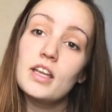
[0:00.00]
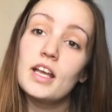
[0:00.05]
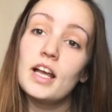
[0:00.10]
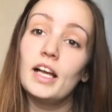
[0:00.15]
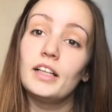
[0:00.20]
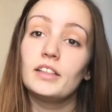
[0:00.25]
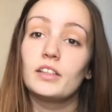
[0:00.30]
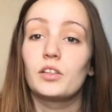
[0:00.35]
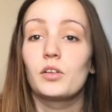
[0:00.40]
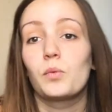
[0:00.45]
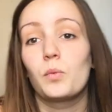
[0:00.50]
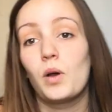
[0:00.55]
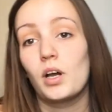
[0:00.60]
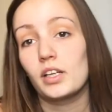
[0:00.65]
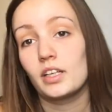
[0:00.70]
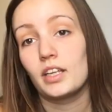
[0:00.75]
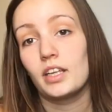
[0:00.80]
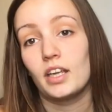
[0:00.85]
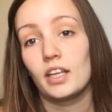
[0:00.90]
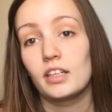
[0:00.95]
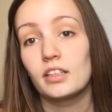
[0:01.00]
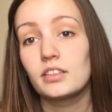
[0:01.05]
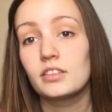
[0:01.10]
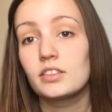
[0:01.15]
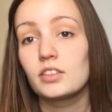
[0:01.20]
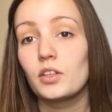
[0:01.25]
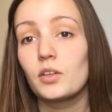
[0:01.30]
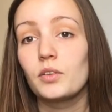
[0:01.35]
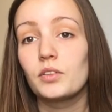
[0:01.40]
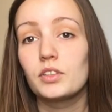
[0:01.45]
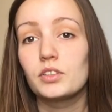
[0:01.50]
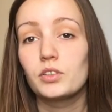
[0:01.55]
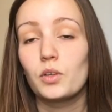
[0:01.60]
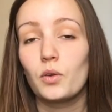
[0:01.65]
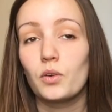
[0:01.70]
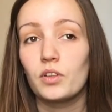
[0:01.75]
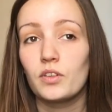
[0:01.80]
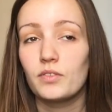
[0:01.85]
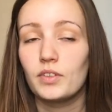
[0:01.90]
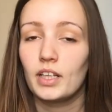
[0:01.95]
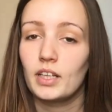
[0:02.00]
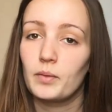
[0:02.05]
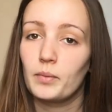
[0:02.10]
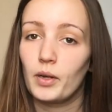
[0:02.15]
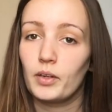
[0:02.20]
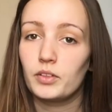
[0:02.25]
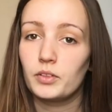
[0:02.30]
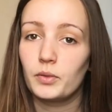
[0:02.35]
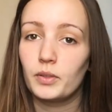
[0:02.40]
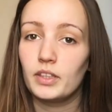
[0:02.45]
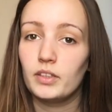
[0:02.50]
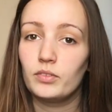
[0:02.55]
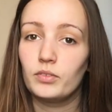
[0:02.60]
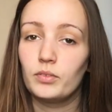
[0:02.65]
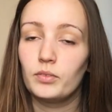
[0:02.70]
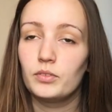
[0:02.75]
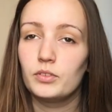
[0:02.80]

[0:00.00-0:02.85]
and then I'd walk again. So the total of like around 20,